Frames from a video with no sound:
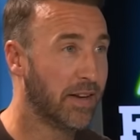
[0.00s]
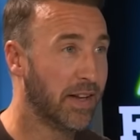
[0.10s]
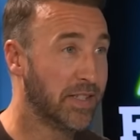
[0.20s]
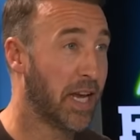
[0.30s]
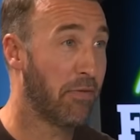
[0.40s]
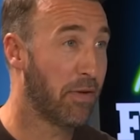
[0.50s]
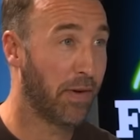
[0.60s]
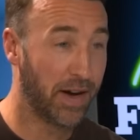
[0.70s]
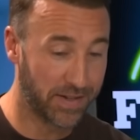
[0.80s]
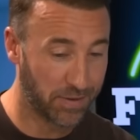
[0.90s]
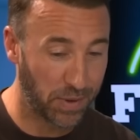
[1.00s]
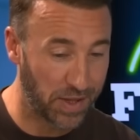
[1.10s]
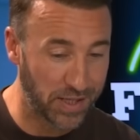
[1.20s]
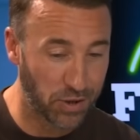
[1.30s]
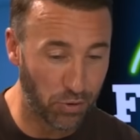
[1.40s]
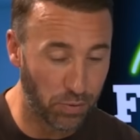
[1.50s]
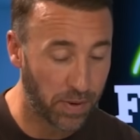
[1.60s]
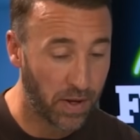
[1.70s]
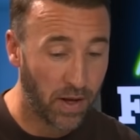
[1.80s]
and terrified with this group.